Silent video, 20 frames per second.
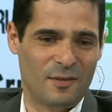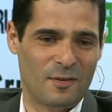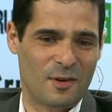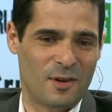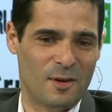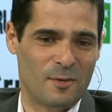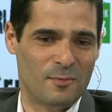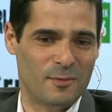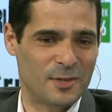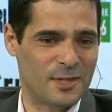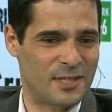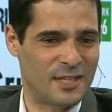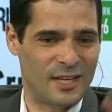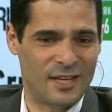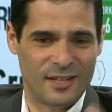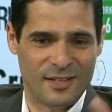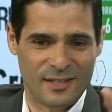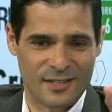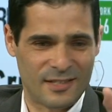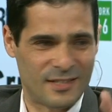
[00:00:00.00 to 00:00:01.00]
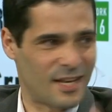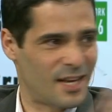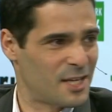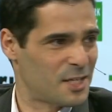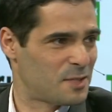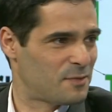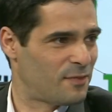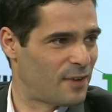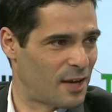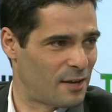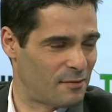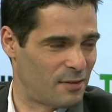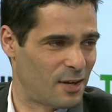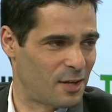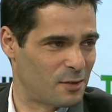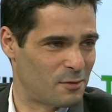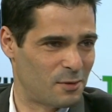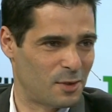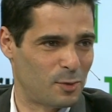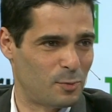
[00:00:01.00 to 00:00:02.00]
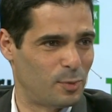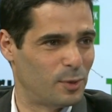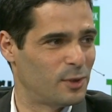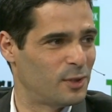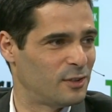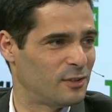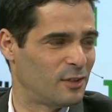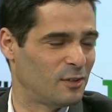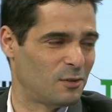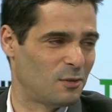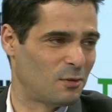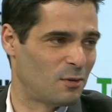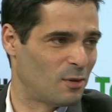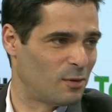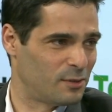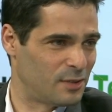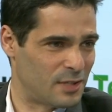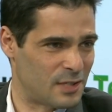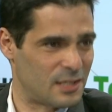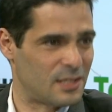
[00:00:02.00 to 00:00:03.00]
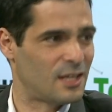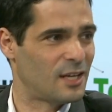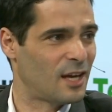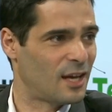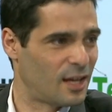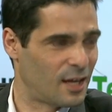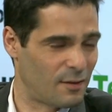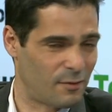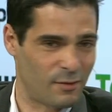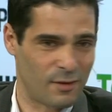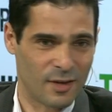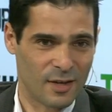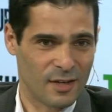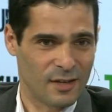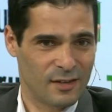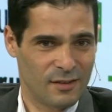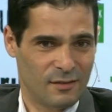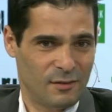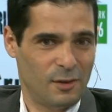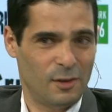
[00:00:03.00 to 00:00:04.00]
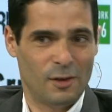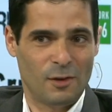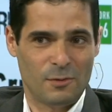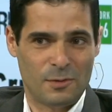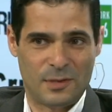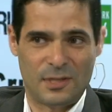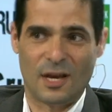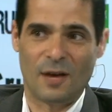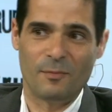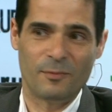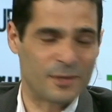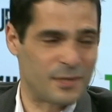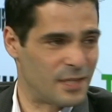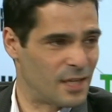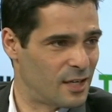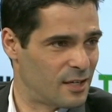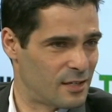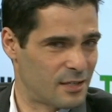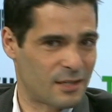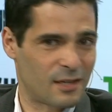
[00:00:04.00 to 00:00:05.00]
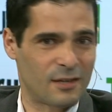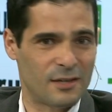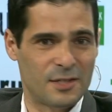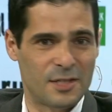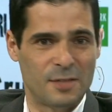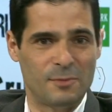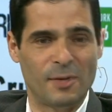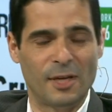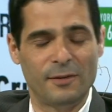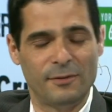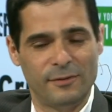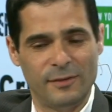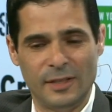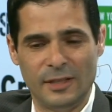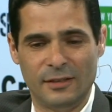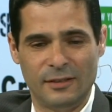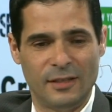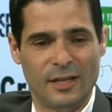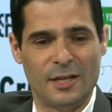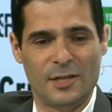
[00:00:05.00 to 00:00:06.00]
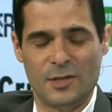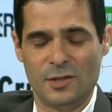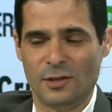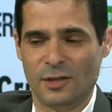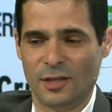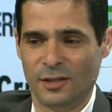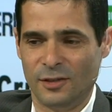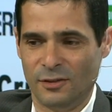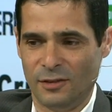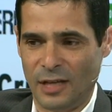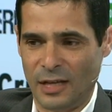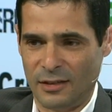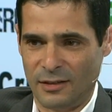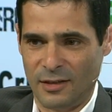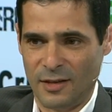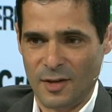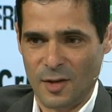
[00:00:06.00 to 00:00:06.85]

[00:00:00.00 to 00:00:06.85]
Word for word: uh, a Mercedes S500, put it on the road and say, I have you know, some Mercedes cars in my fleet? Yes, you can do that.